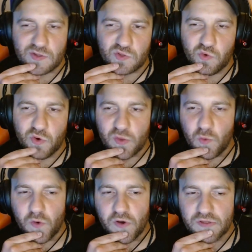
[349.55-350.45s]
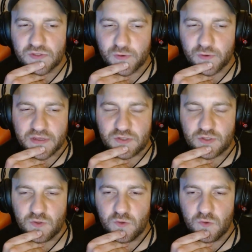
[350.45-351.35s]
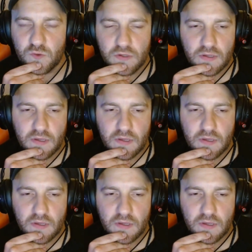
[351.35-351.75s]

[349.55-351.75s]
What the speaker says: 21, 22."